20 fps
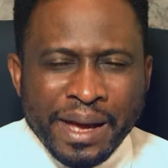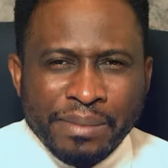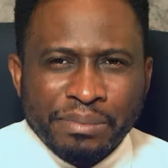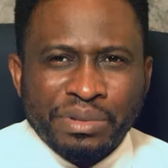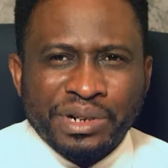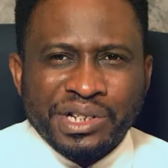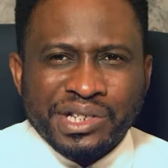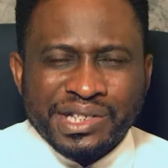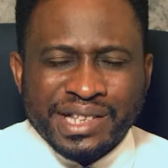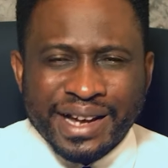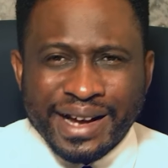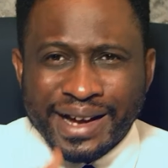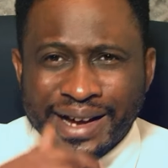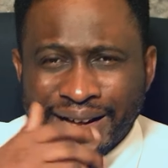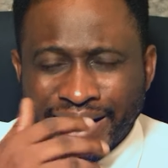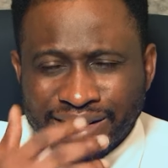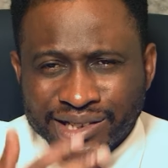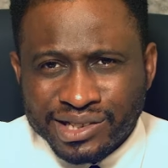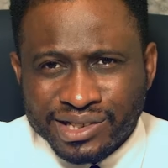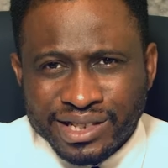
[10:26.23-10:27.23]
but it's the
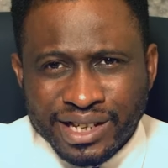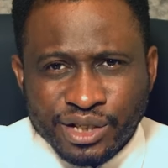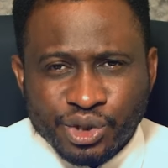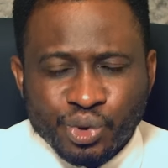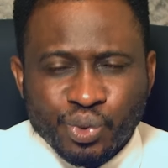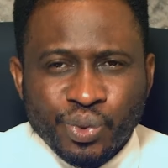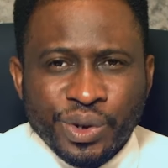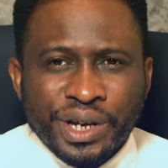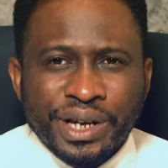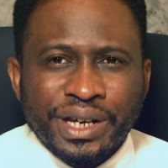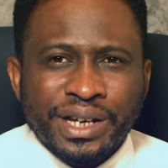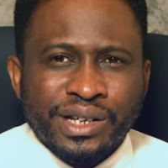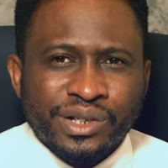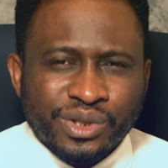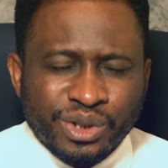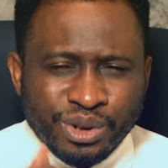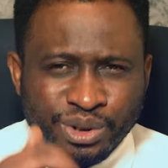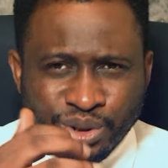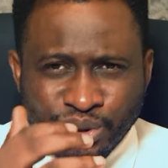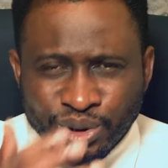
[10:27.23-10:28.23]
access way,
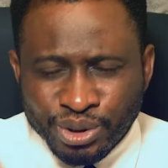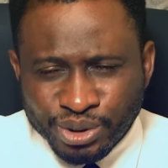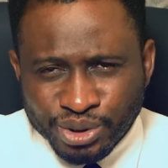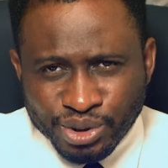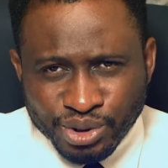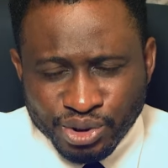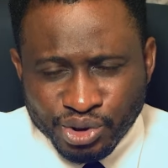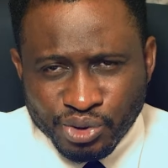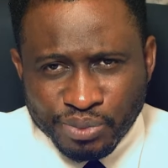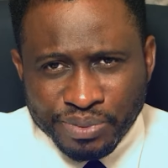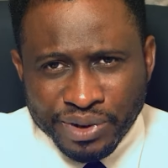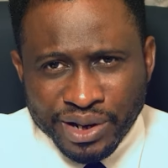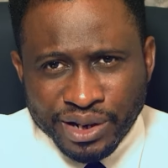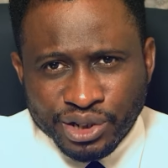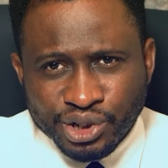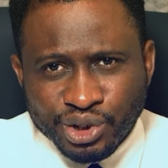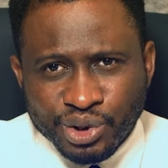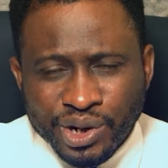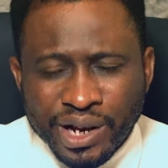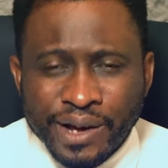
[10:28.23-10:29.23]
is the door to the
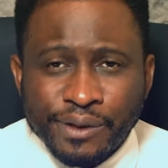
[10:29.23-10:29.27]
supernatural.